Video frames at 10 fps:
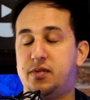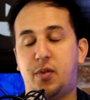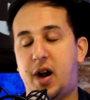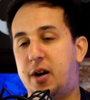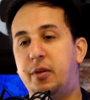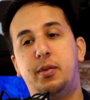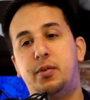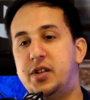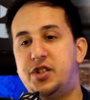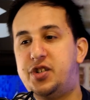Wow,
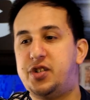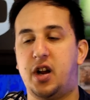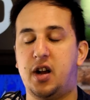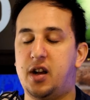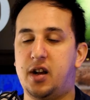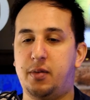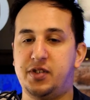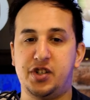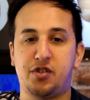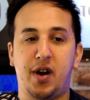which uh,
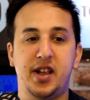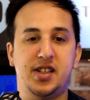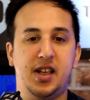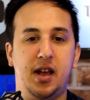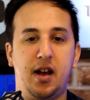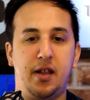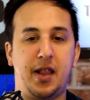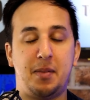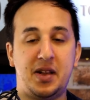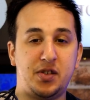which is crazy, and
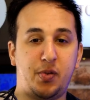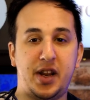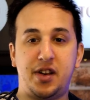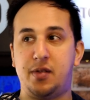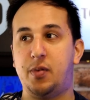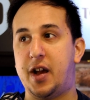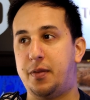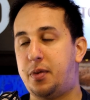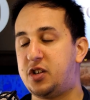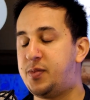that means we we
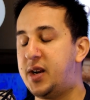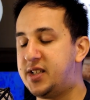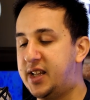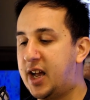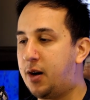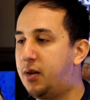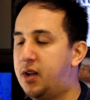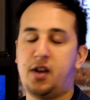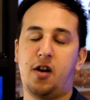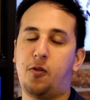have possibility now
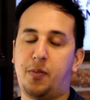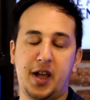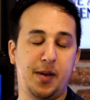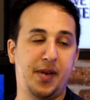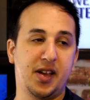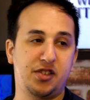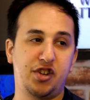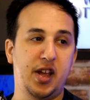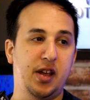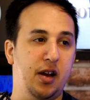of playing
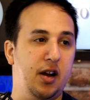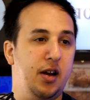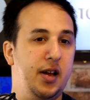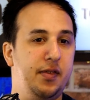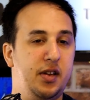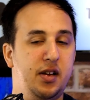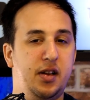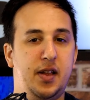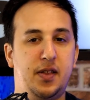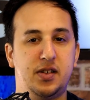PSG uh, in the
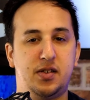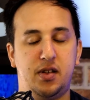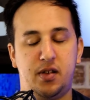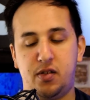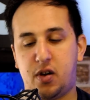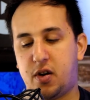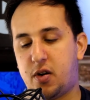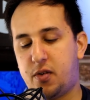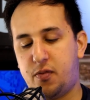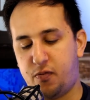in the not
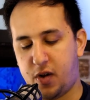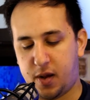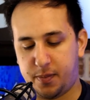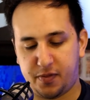on albeit um, the